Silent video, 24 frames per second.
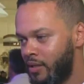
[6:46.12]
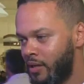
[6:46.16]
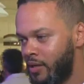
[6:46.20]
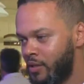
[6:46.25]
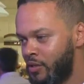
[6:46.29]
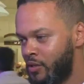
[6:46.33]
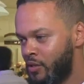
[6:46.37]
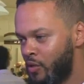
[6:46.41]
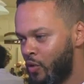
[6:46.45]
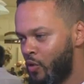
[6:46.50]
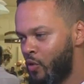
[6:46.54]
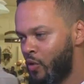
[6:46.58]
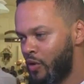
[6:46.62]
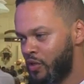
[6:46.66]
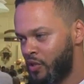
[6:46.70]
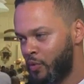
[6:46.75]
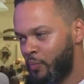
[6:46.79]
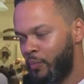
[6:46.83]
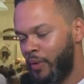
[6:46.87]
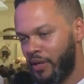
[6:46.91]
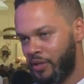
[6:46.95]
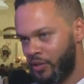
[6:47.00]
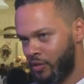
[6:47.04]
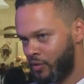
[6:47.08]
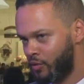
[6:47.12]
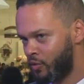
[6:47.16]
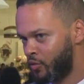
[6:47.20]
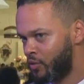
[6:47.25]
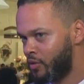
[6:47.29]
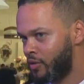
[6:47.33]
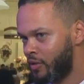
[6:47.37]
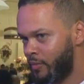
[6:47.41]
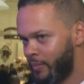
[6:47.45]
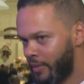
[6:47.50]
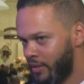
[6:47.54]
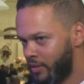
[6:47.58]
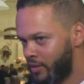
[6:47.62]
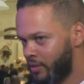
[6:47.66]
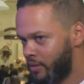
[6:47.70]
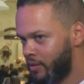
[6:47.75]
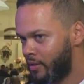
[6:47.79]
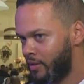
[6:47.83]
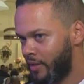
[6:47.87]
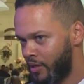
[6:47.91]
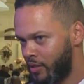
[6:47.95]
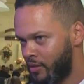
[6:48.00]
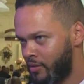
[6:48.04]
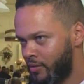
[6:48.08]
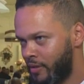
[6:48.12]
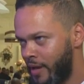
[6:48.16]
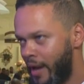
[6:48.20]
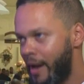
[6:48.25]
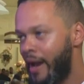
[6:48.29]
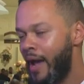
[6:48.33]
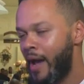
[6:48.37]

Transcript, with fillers: It's always a pleasure to see my sister that, that